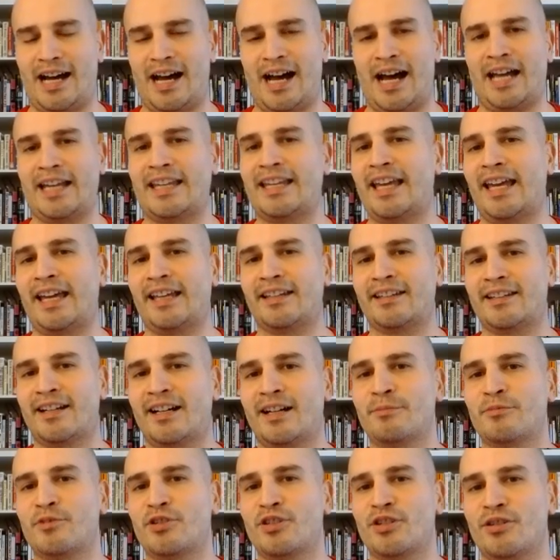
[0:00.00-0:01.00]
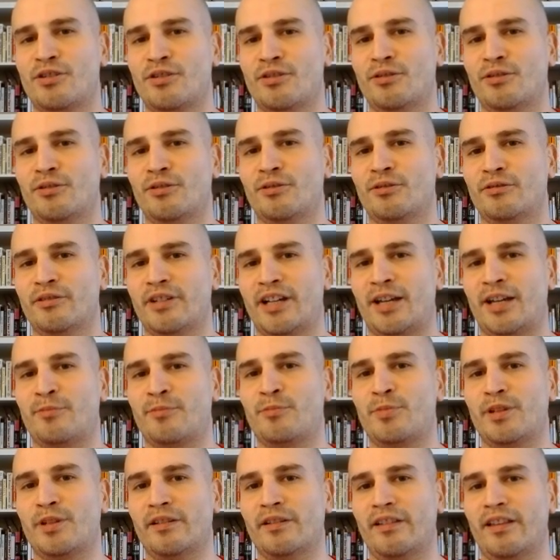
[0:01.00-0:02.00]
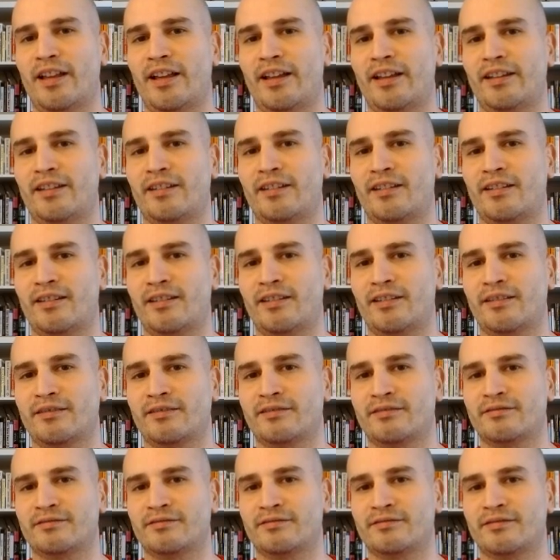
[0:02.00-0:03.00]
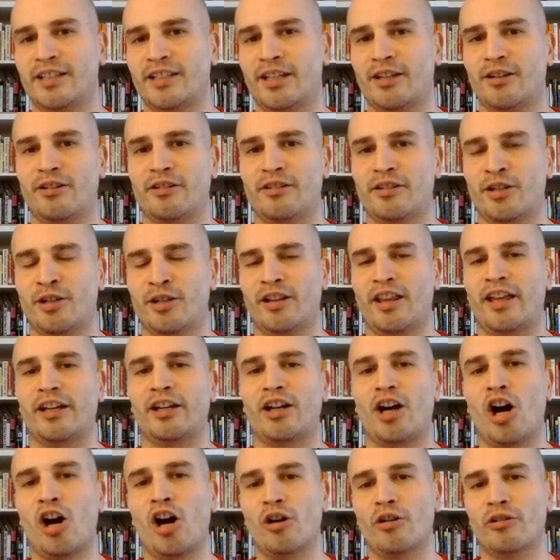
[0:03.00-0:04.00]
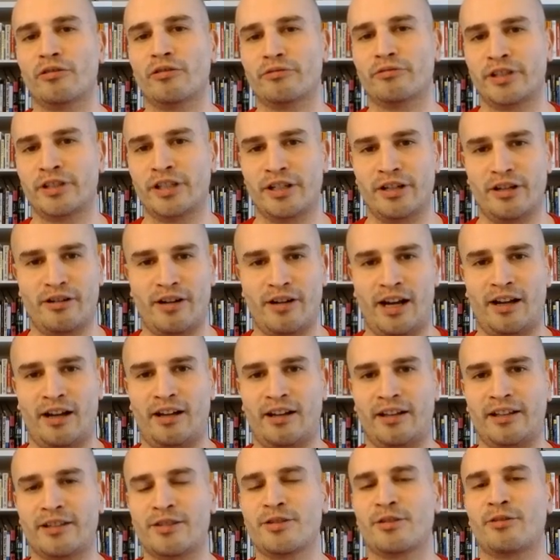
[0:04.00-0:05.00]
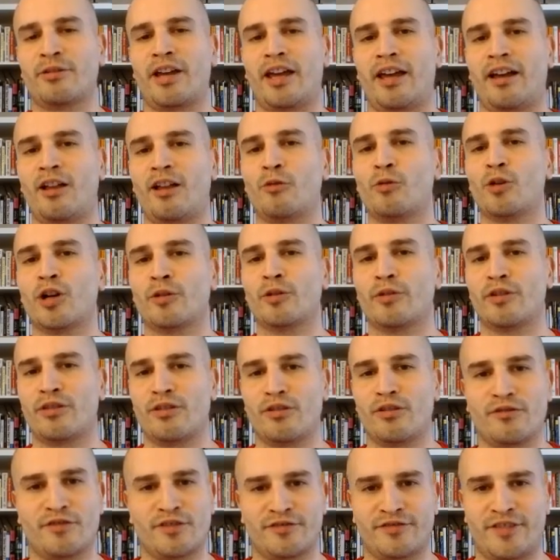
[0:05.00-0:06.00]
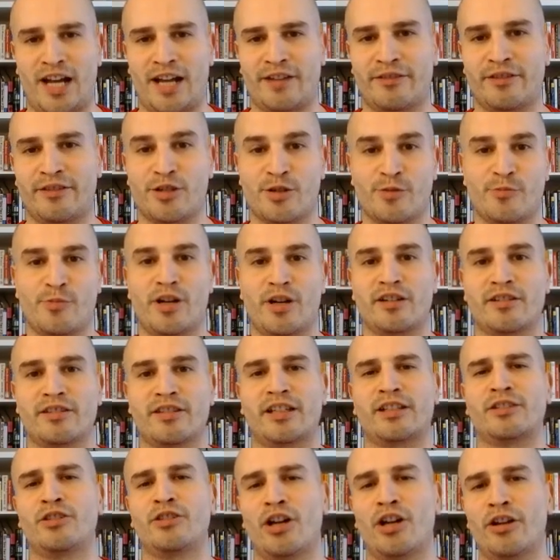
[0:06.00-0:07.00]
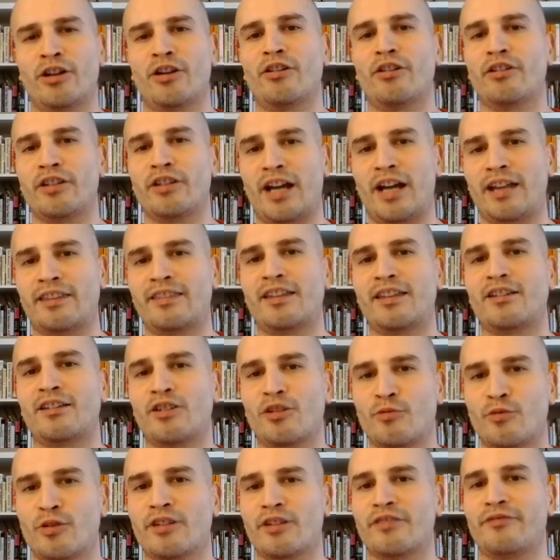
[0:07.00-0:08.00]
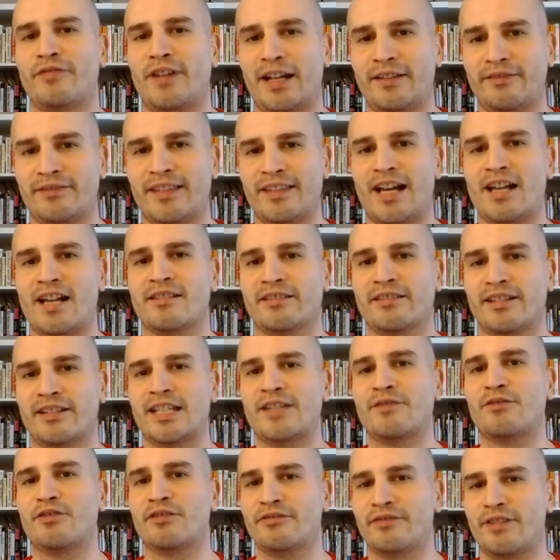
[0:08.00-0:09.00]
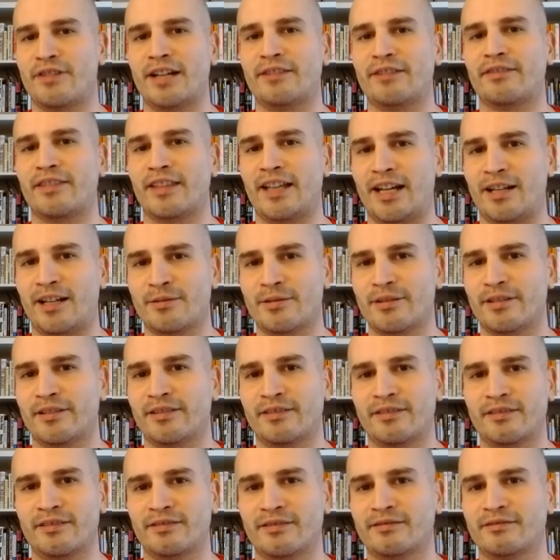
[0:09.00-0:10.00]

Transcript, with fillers: I can't come to you and be like, you know, you're like, oh, you know, uh, it's okay. I'll work with you for 500 bucks. Like, no, no, no. I think you're worth 5,000. I'll give you 5,000.